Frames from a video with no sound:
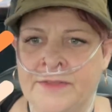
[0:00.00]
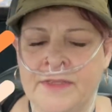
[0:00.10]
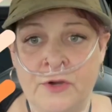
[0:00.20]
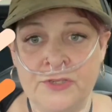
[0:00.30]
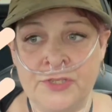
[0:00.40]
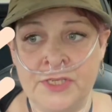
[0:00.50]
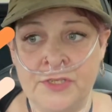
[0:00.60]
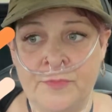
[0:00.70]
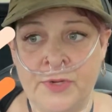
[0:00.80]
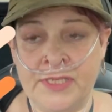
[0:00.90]
the oxygen
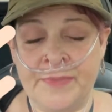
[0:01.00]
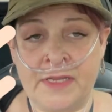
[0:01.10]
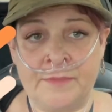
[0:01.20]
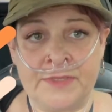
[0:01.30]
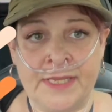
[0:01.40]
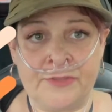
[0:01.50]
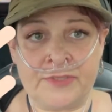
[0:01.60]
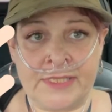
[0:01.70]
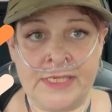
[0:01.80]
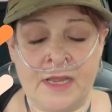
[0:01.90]
in your body becomes
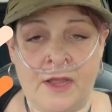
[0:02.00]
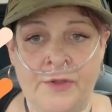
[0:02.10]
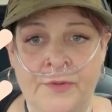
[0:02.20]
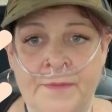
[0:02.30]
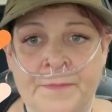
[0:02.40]
dangerously low,